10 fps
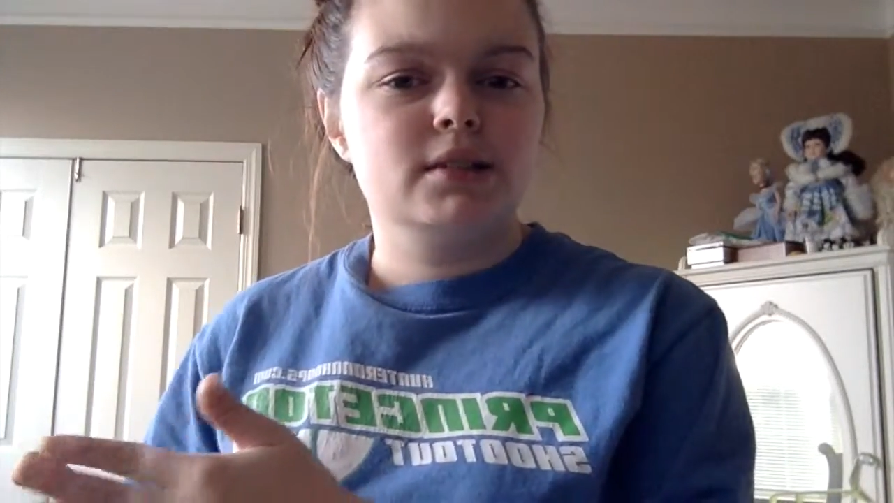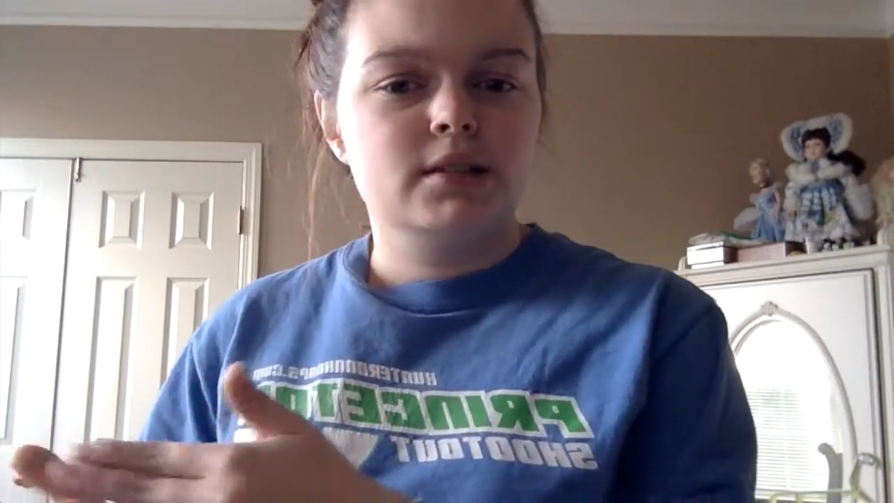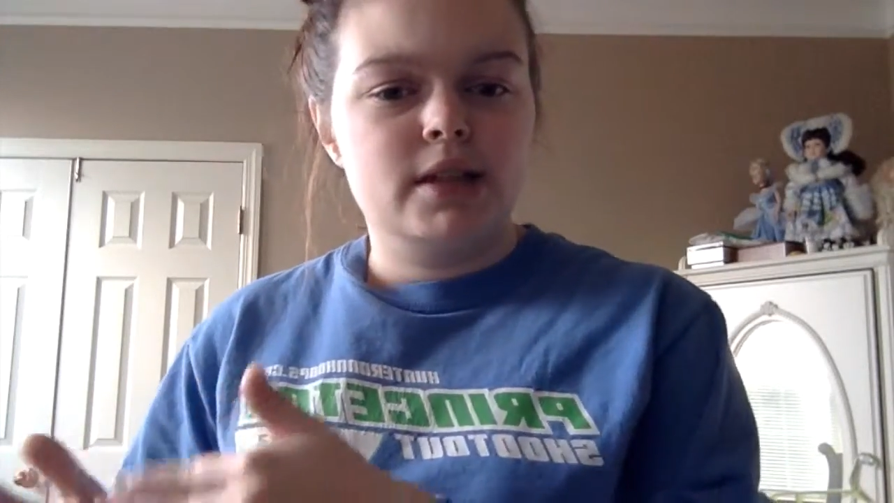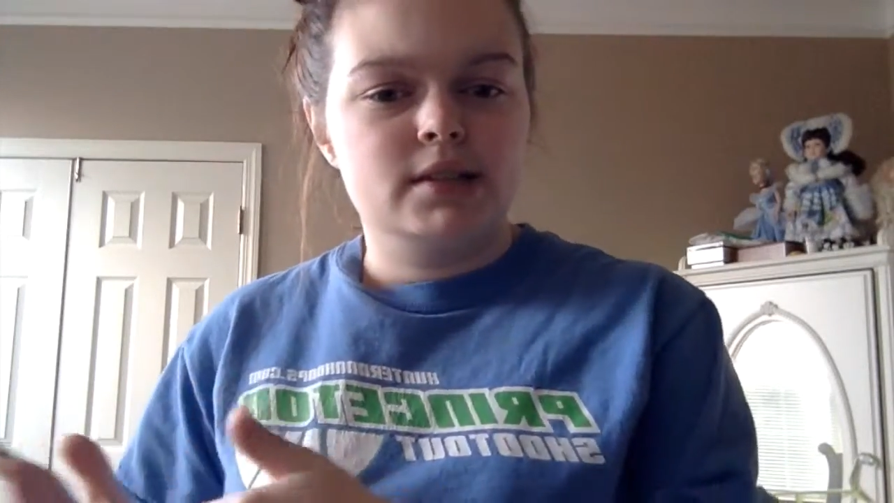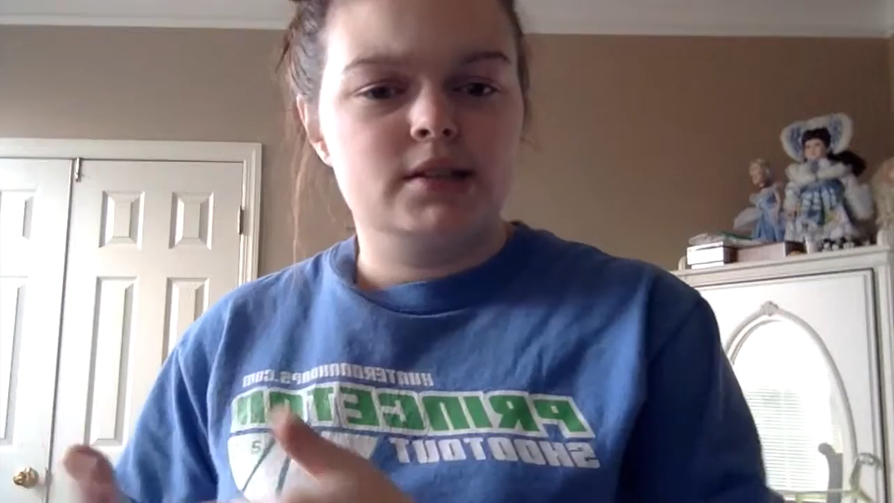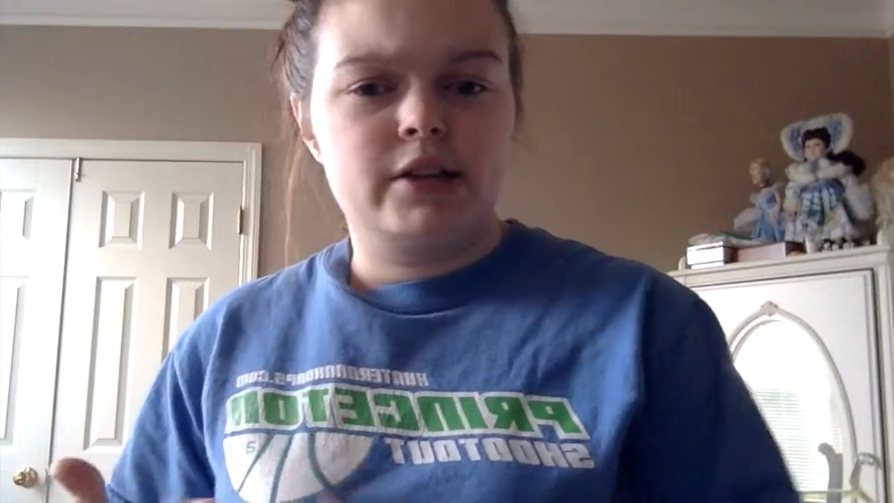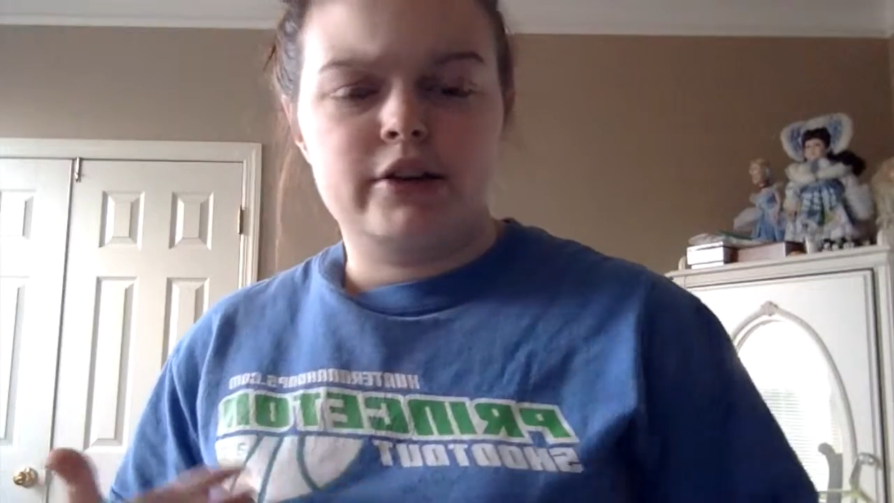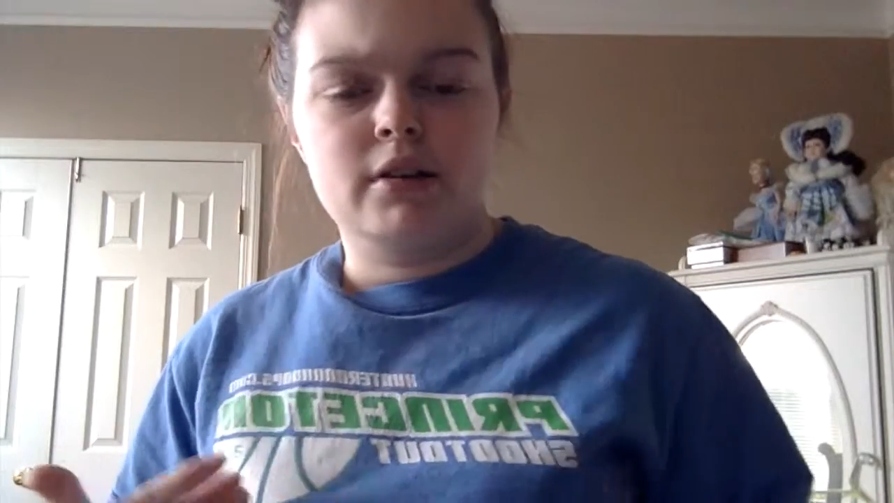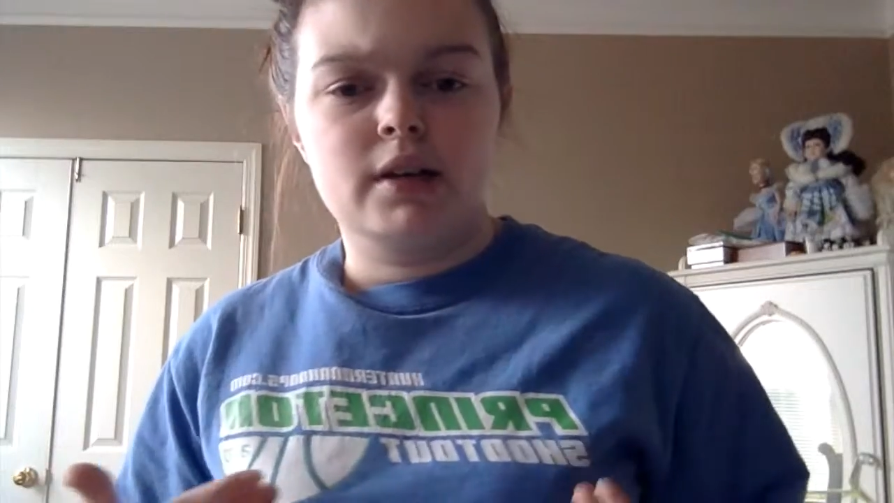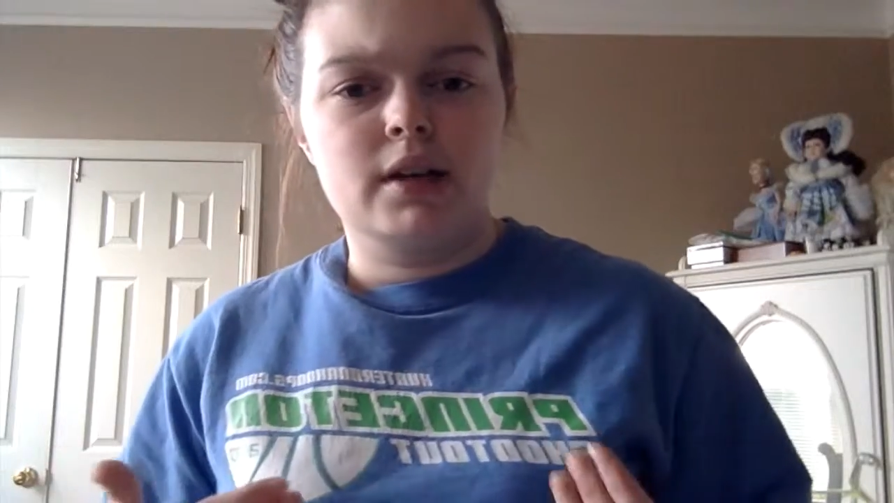
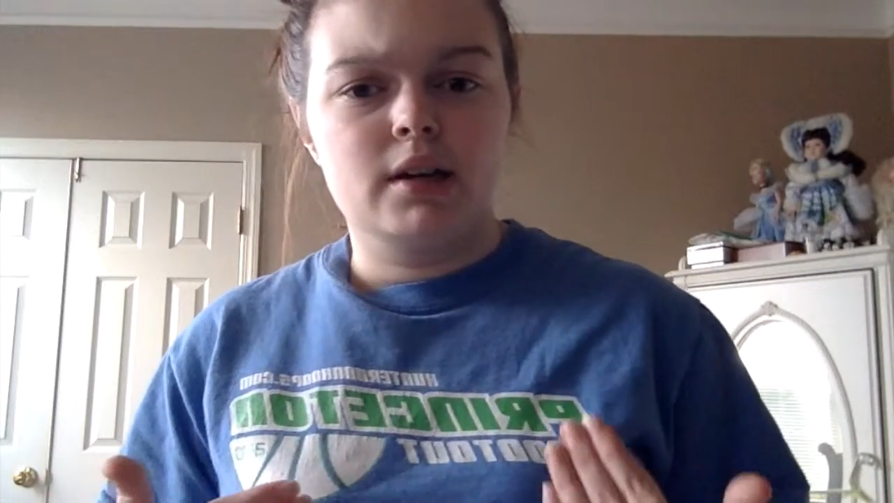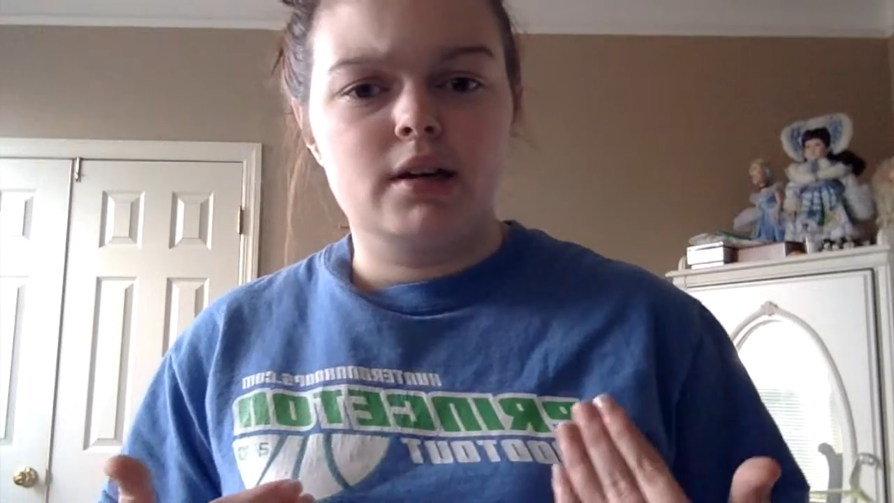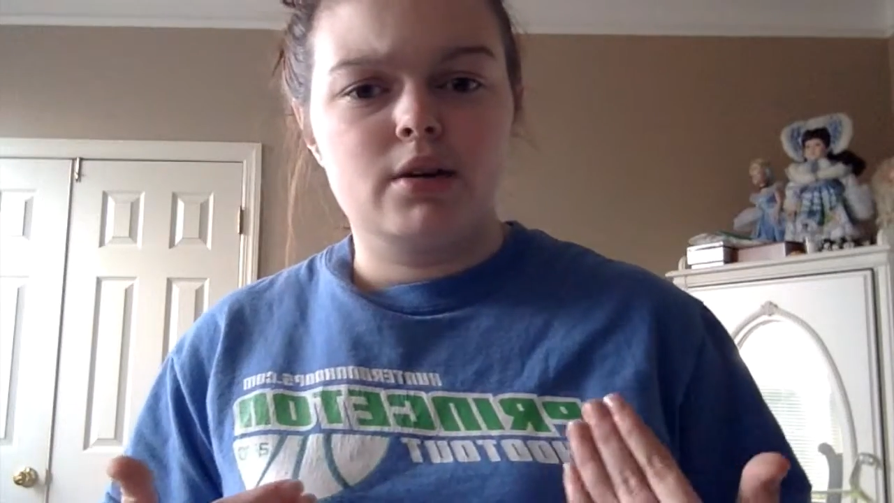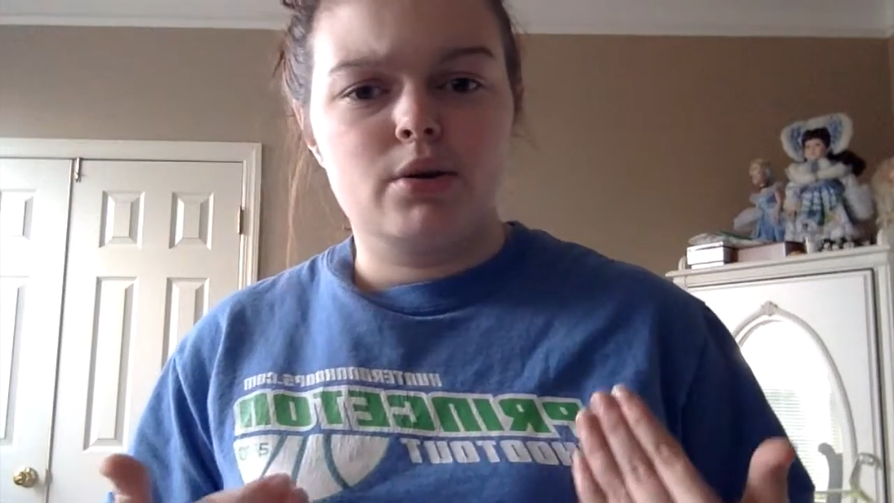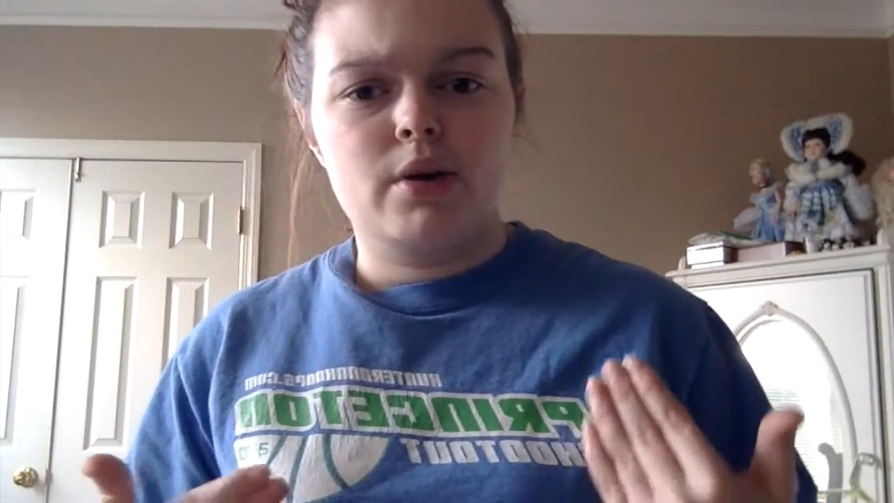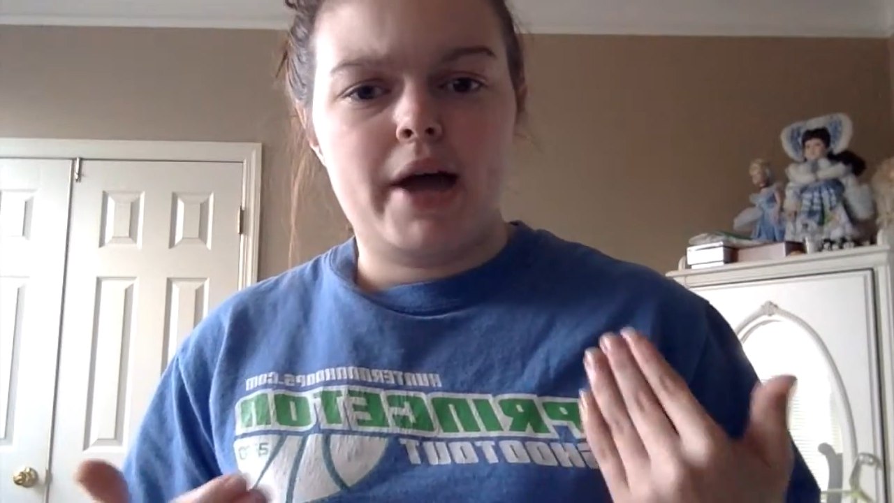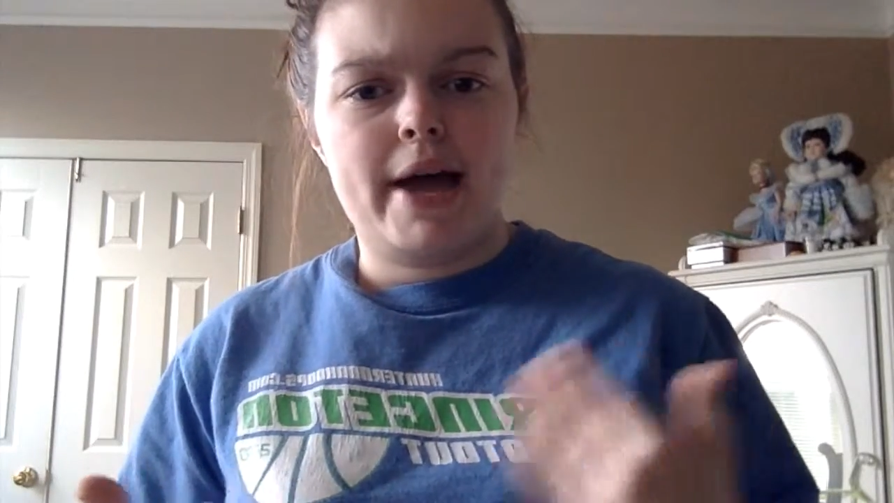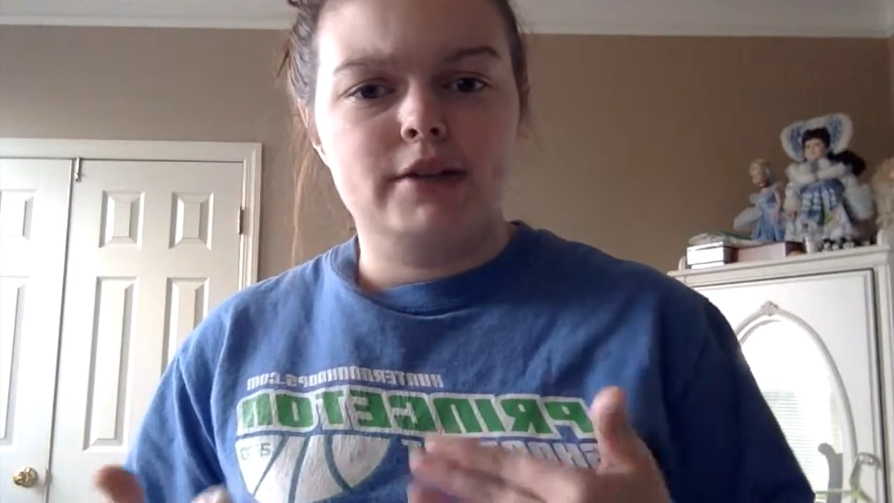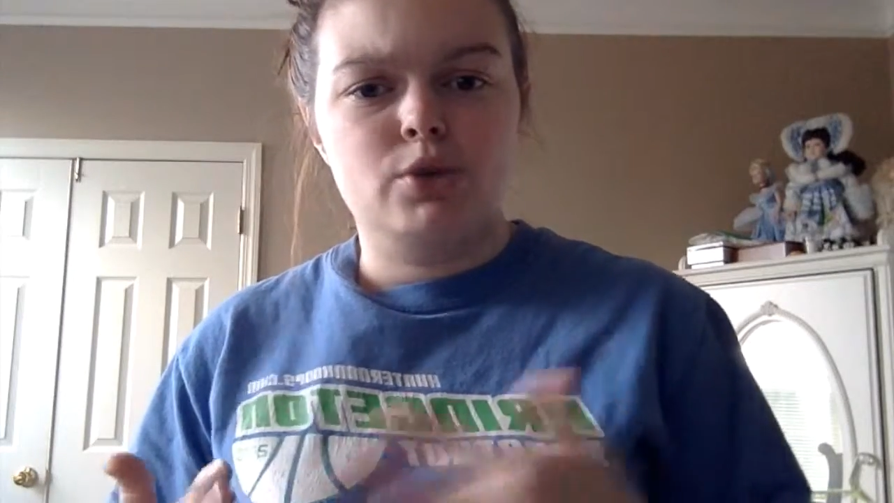necessarily as